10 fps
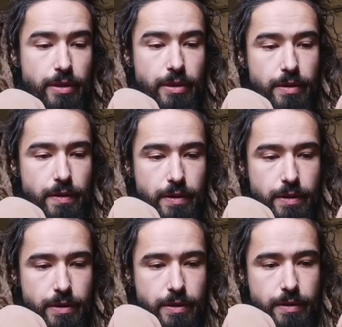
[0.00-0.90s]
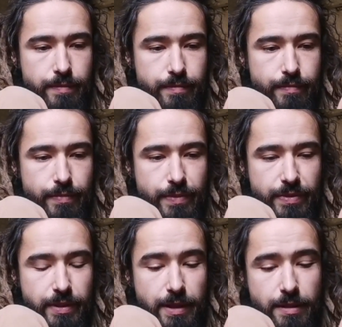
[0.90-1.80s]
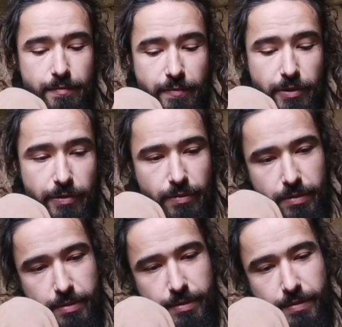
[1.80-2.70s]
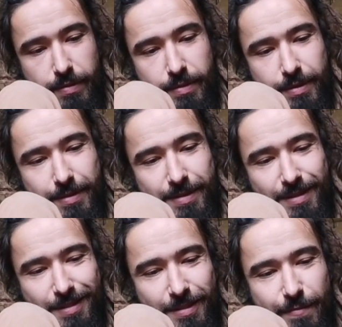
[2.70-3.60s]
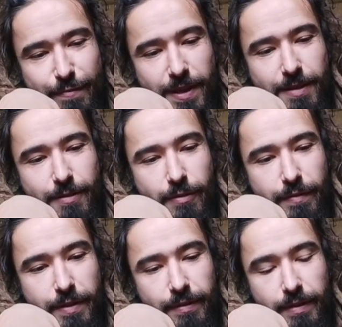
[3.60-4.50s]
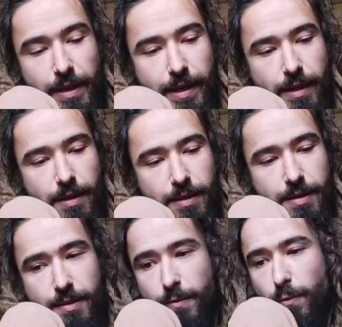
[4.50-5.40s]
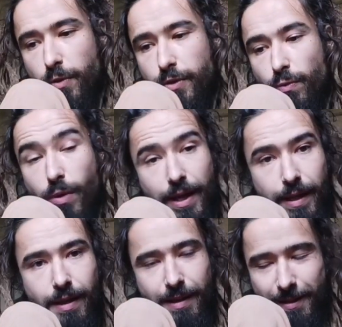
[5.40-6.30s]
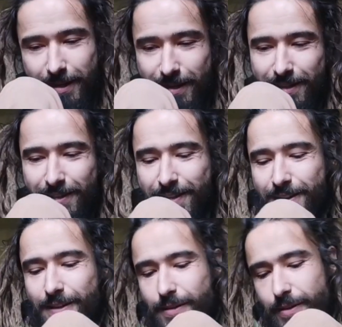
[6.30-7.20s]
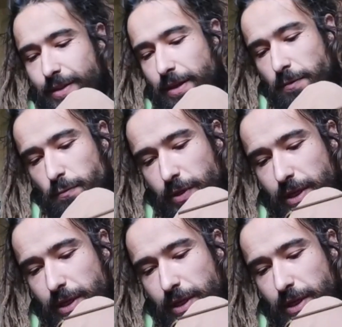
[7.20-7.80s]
See, the first finger of this eye was one. Then we added another.